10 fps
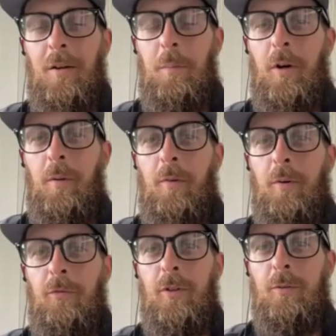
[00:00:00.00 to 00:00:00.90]
a problem.
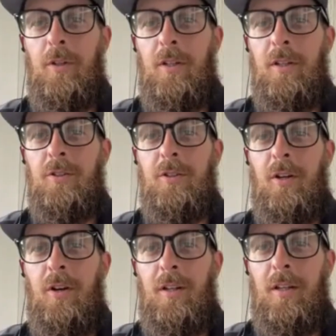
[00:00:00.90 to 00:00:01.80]
Hopefully we can get you
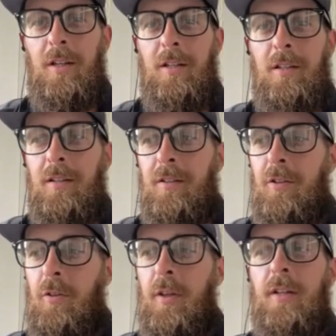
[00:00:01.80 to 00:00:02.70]
on again.
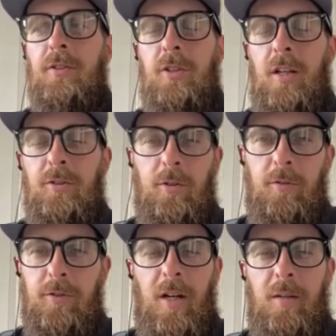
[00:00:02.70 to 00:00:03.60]
Things change
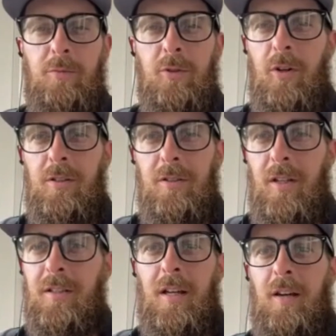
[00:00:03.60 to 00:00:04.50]
over time, so I always
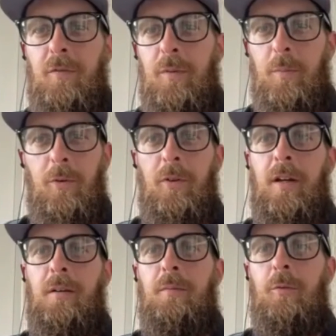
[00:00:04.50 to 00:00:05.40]
like to have people
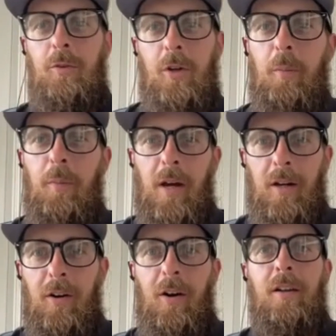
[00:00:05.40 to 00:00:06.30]
that will come back
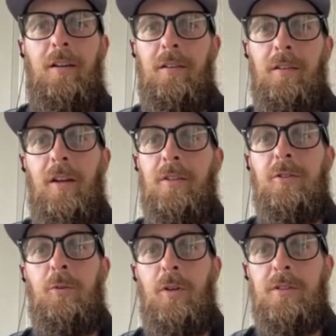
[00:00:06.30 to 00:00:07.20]
on and let us
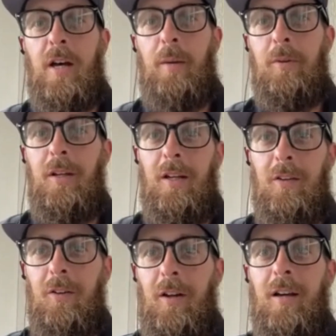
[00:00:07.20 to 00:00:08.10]
know what's happening in
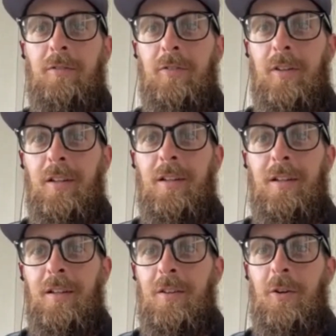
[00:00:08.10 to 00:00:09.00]
their life. And
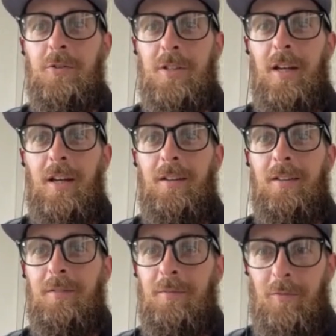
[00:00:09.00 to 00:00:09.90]
those that
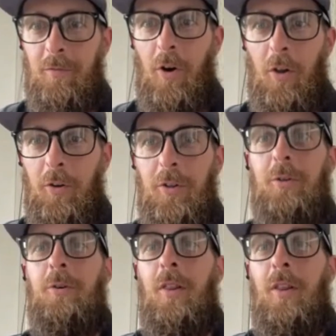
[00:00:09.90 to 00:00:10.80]
follow
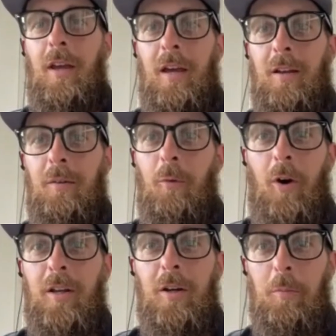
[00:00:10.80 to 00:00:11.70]
you and
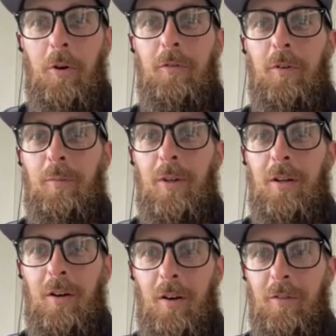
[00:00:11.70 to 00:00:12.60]
want to hear more from you,
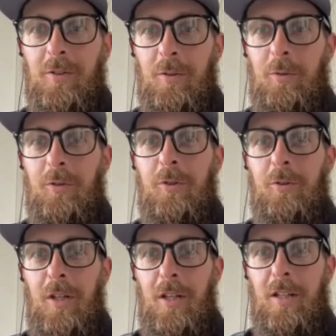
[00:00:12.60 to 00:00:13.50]
obviously will
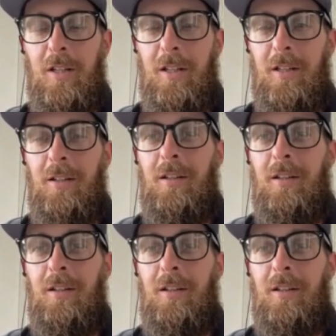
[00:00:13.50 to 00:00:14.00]
tune in and